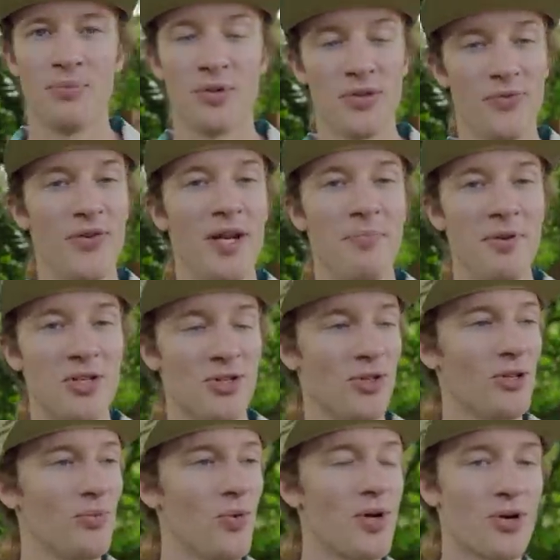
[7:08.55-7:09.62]
But the Philippine
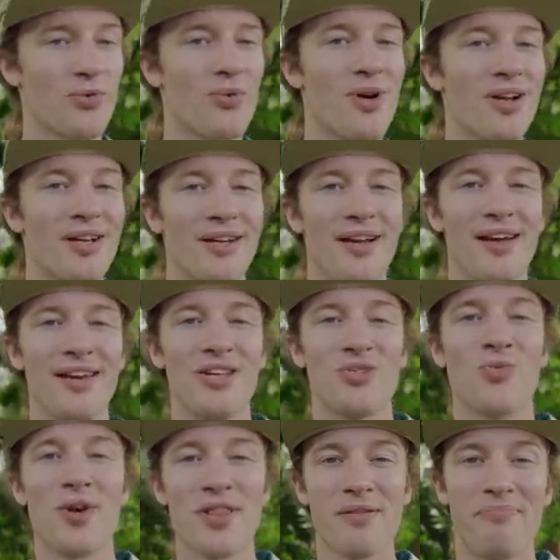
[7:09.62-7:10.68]
saltwater crocodile
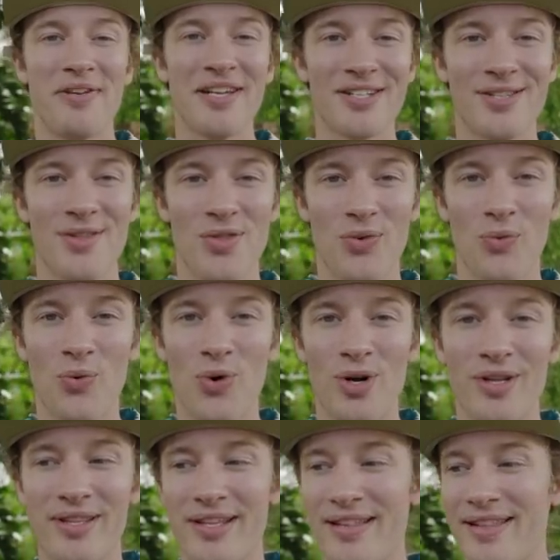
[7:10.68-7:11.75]
is one of the biggest in the
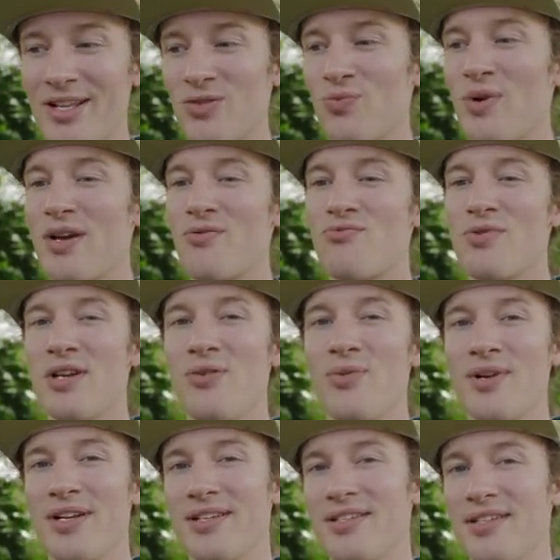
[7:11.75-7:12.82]
world, and that's why I really
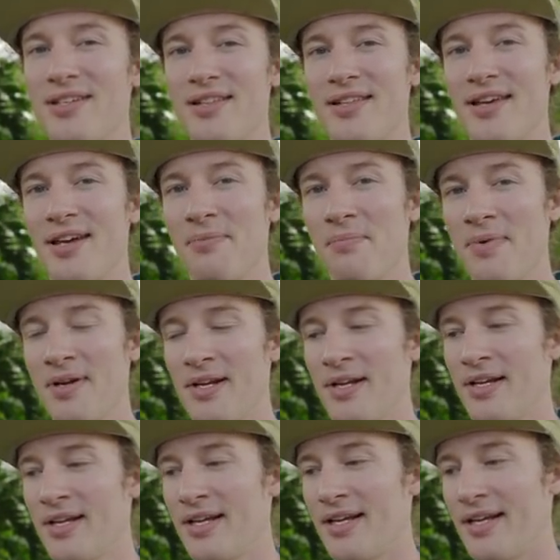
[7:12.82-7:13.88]
want to see them.
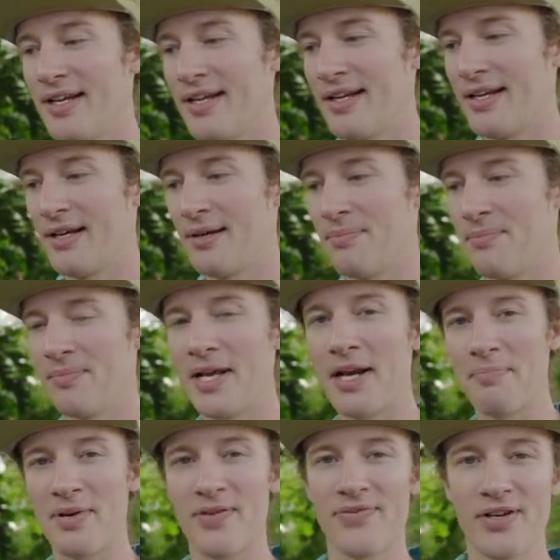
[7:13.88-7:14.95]
Uh, not
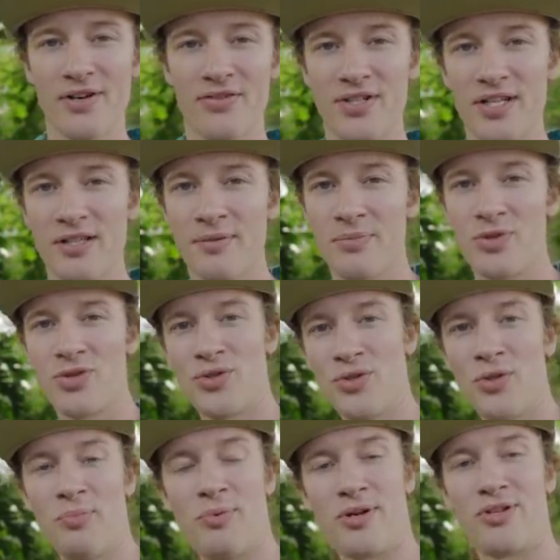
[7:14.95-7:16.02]
a big fan of seeing them in the
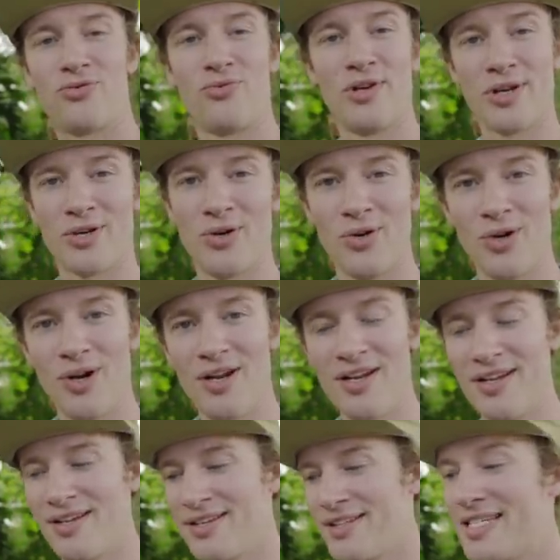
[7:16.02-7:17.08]
zoo, but it's really cool.
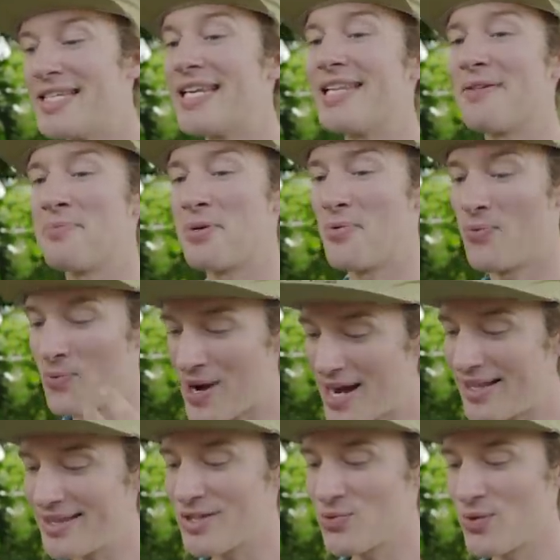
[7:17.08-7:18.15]
Seeing them in the
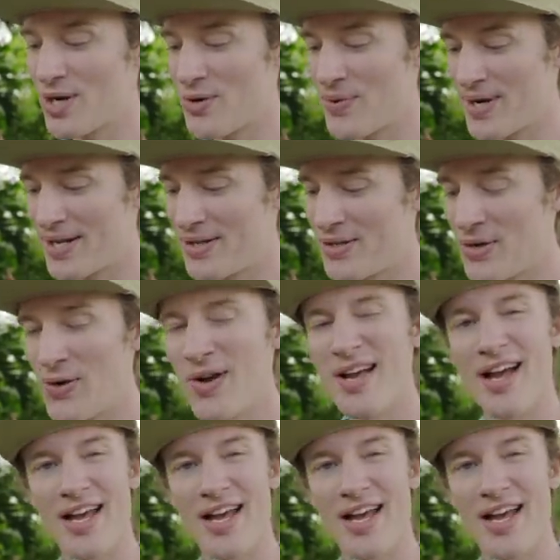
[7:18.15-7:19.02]
wild is what I want to do.